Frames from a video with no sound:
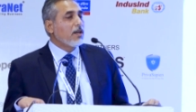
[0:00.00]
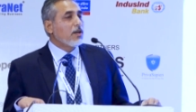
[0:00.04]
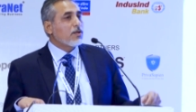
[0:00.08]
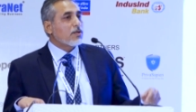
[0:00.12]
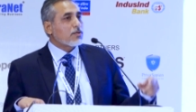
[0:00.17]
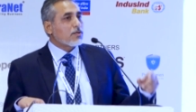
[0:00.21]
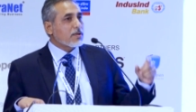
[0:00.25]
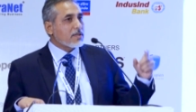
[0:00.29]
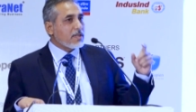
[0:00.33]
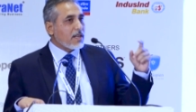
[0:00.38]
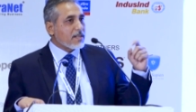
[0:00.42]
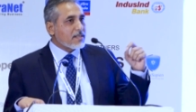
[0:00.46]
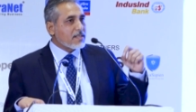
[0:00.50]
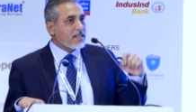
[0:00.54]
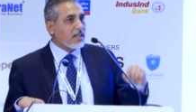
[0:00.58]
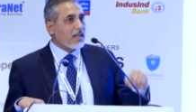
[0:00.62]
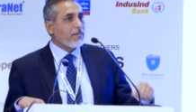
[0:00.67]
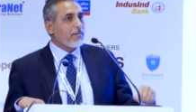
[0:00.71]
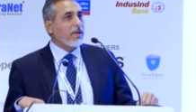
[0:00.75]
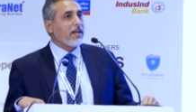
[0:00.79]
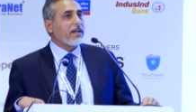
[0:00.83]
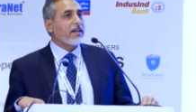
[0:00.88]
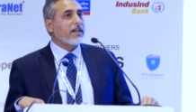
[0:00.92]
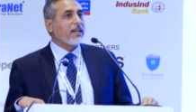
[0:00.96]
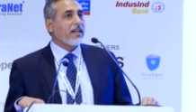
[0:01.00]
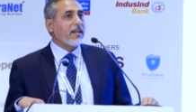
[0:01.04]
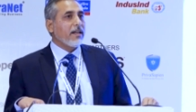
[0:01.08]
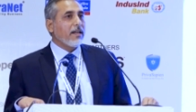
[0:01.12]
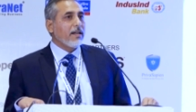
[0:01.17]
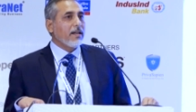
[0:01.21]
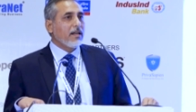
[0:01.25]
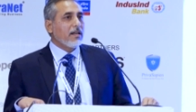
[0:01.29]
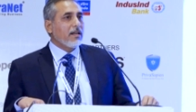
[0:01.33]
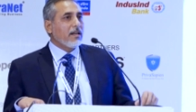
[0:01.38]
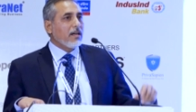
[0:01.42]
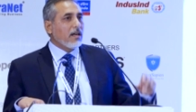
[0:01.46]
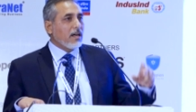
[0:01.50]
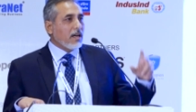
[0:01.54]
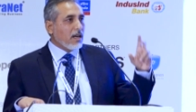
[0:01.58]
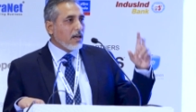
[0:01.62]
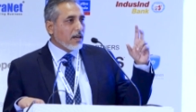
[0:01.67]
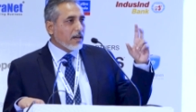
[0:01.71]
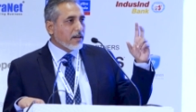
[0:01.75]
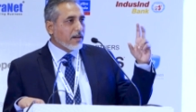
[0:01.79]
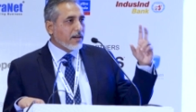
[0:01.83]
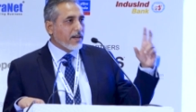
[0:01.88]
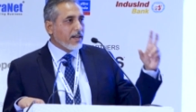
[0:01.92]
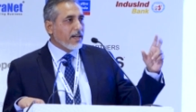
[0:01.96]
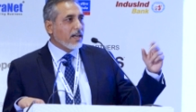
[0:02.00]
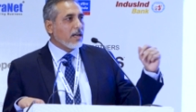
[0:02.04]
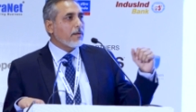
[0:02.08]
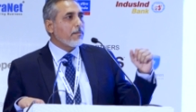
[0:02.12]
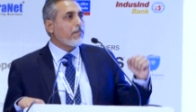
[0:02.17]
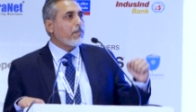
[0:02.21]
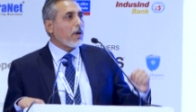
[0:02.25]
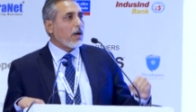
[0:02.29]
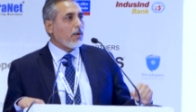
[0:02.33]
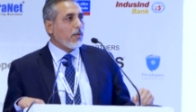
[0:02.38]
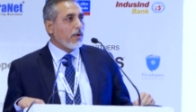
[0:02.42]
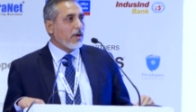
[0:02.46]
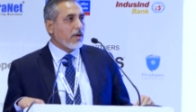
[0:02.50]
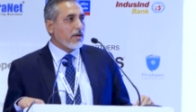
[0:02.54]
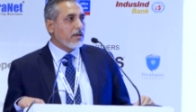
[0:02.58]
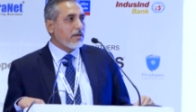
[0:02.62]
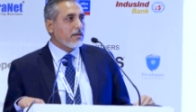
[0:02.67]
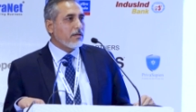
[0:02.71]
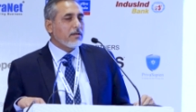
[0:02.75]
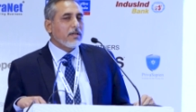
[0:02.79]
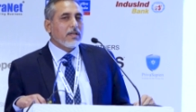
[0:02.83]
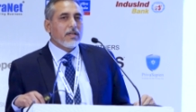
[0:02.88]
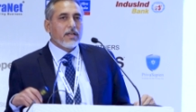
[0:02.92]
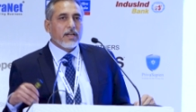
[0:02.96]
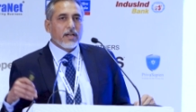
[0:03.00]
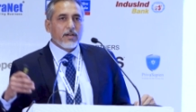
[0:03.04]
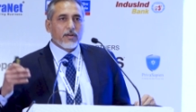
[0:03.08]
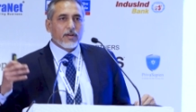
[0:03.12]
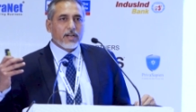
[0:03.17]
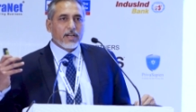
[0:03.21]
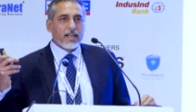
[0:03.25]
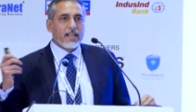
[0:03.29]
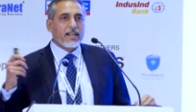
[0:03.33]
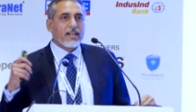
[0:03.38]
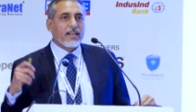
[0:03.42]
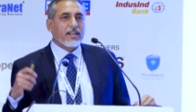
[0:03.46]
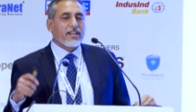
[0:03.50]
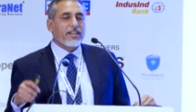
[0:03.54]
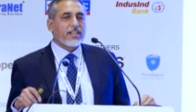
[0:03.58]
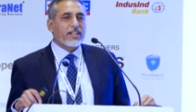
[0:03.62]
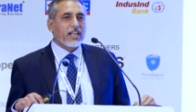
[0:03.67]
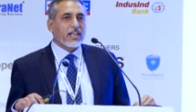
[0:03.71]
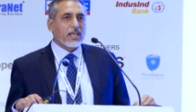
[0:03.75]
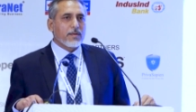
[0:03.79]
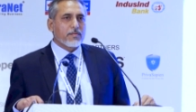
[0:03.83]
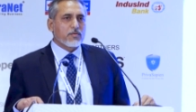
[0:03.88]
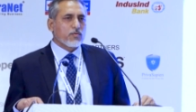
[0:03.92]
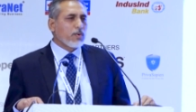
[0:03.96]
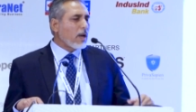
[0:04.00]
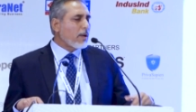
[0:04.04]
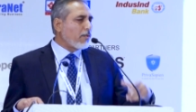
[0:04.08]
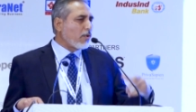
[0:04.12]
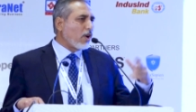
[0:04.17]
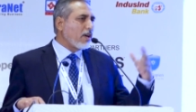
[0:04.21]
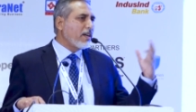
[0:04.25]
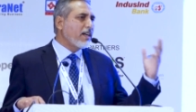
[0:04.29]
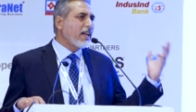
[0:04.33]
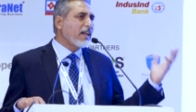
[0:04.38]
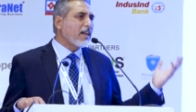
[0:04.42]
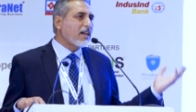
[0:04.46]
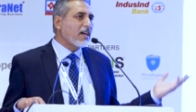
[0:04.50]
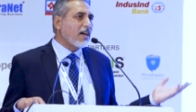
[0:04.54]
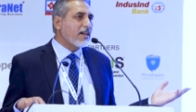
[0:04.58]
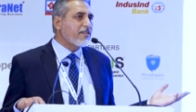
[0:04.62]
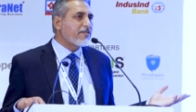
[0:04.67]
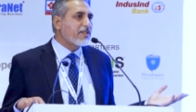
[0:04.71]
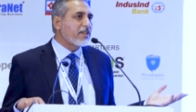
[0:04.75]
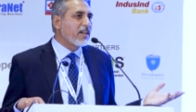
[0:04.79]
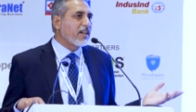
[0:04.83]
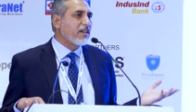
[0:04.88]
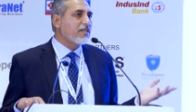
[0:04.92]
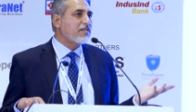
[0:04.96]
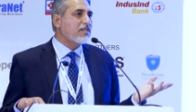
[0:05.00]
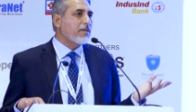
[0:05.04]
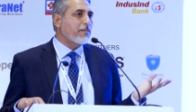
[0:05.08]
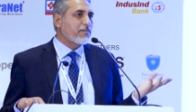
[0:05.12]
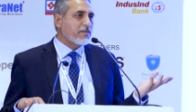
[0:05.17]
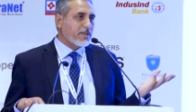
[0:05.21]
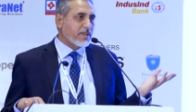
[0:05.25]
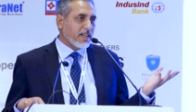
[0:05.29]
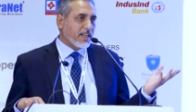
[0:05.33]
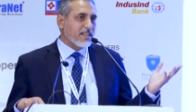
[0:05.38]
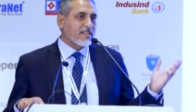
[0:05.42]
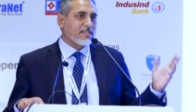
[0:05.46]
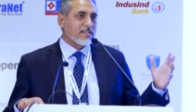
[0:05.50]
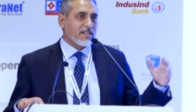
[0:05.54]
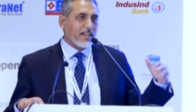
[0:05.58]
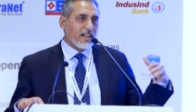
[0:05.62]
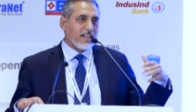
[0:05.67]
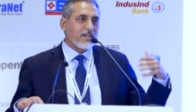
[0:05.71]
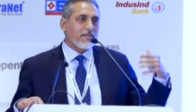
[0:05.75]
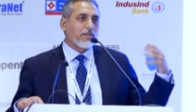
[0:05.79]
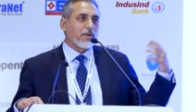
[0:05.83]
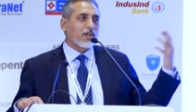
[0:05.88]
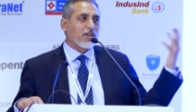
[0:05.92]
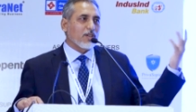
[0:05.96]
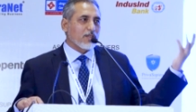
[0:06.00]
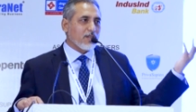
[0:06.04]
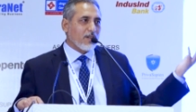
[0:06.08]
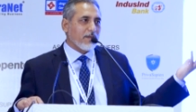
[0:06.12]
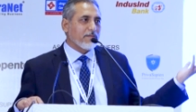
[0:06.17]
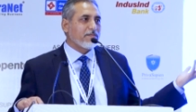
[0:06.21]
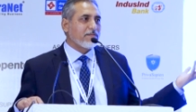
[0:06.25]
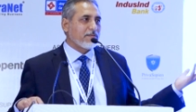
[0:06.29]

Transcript: So sustainability, uh, greener power, you know, green initiatives. We have already cut trillions of trees, right, because of